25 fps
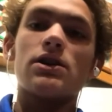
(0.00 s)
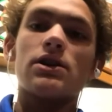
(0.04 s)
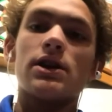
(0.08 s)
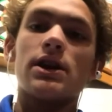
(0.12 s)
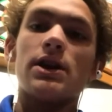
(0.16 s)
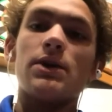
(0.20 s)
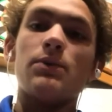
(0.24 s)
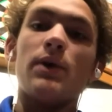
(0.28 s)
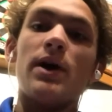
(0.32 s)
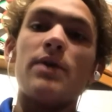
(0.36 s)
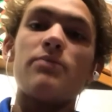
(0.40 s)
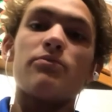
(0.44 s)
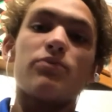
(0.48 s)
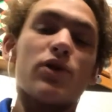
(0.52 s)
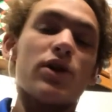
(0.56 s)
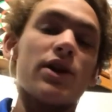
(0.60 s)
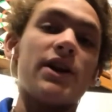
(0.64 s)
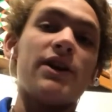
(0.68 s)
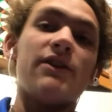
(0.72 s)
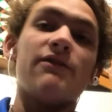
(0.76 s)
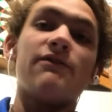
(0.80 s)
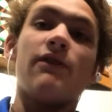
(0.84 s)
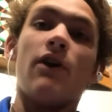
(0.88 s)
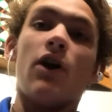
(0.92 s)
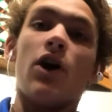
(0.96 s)
He went
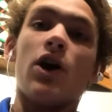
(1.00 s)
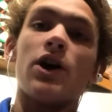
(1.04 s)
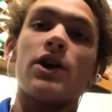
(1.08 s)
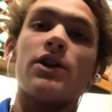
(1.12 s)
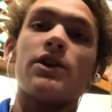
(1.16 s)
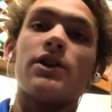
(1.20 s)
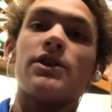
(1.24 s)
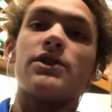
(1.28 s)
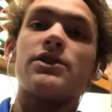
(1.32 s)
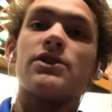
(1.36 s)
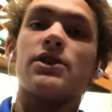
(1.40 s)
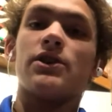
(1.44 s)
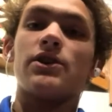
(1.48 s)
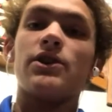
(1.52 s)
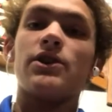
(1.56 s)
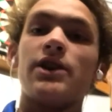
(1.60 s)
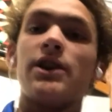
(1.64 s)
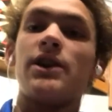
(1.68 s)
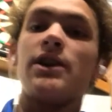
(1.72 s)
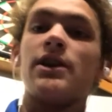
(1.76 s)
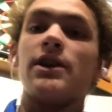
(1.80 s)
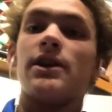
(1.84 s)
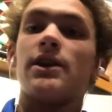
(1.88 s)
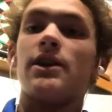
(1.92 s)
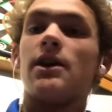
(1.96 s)
pretty far in the
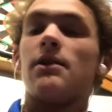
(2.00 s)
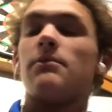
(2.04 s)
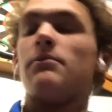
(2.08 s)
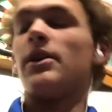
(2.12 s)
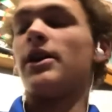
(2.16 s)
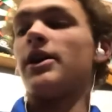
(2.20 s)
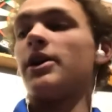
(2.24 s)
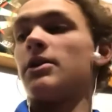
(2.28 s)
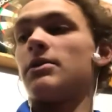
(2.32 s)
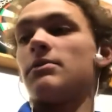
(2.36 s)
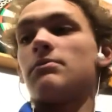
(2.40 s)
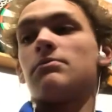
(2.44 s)
tourney, and I'm like,